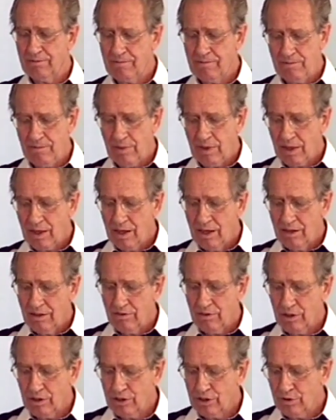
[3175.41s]
Verse
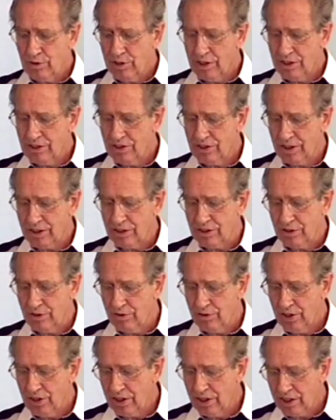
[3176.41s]
26 To
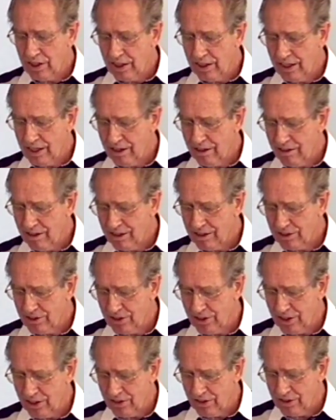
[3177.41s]
declare, I say at
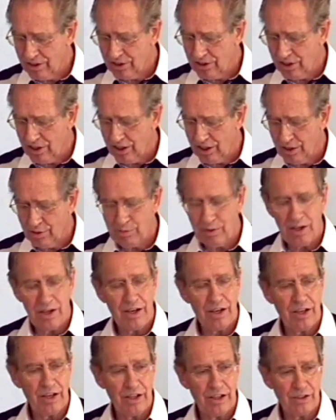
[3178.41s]
this time,
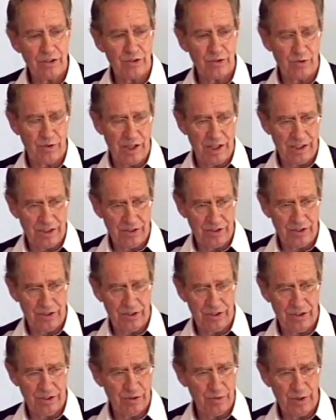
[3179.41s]
his righteousness. We
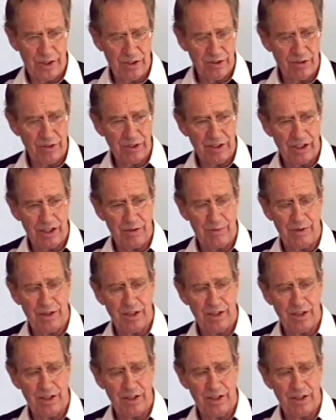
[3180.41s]
don't claim any for